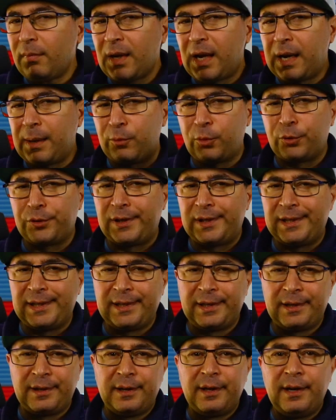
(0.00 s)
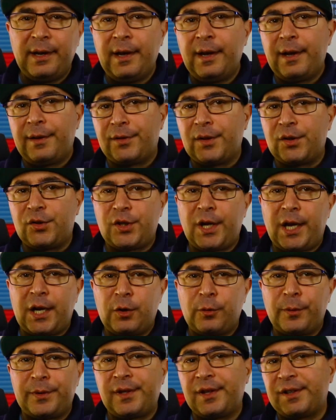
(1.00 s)
I'm going to link the
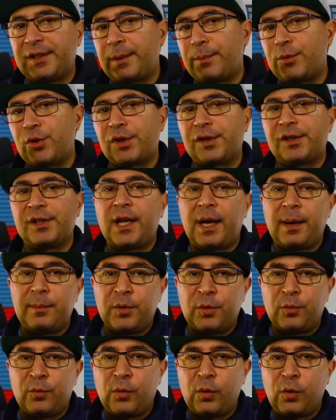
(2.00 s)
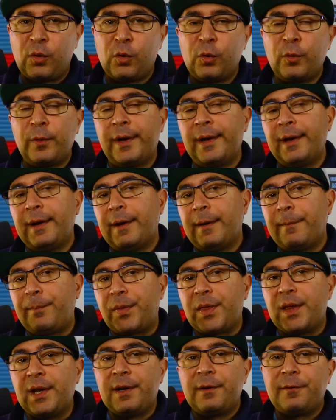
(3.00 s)
channel in the descriptions down below.
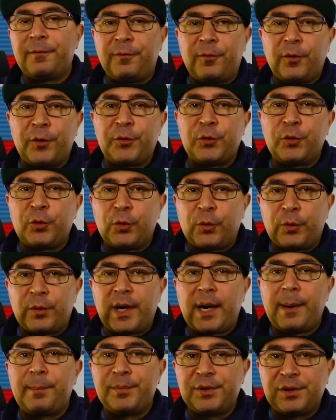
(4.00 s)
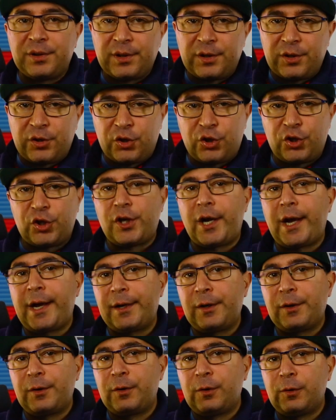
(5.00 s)
The photorabz
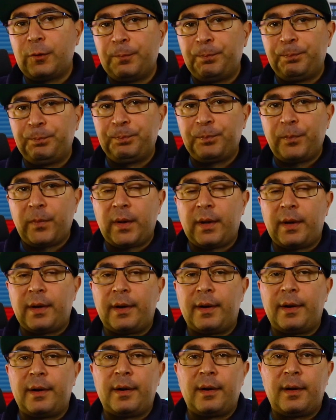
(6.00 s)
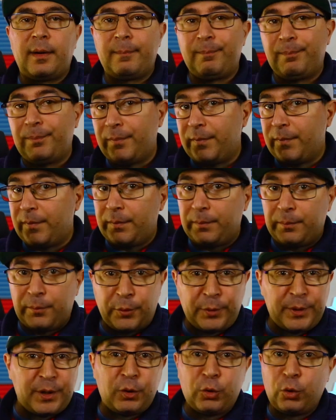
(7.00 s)
channel,
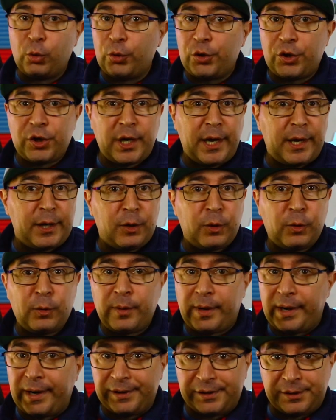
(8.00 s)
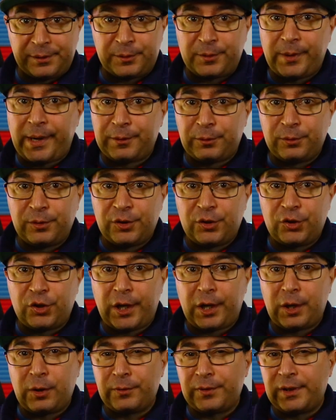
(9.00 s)
pretty cool channel. I subscribed to this
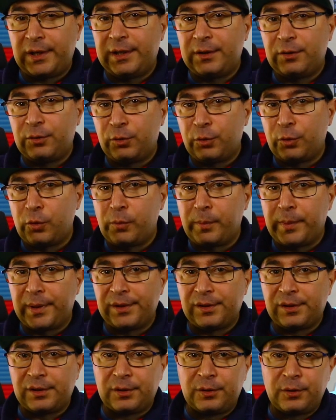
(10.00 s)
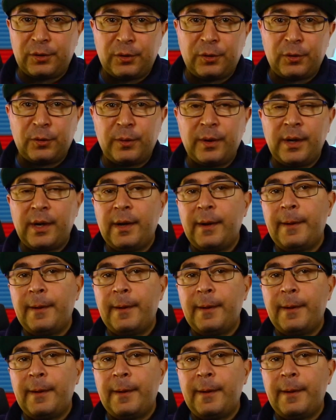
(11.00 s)
channel nearly 2 months ago.